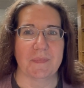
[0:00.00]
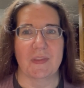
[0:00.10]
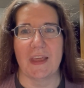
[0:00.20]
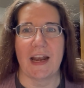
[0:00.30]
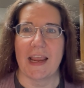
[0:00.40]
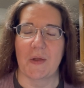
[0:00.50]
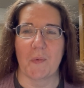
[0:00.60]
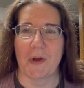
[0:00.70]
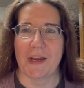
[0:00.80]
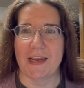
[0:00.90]
that I can
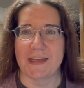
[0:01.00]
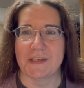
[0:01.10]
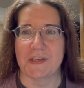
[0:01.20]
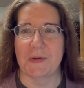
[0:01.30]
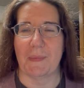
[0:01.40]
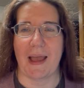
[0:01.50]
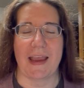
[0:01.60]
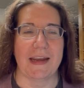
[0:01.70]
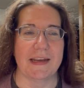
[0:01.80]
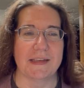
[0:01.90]
work into
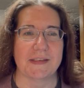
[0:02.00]
mine.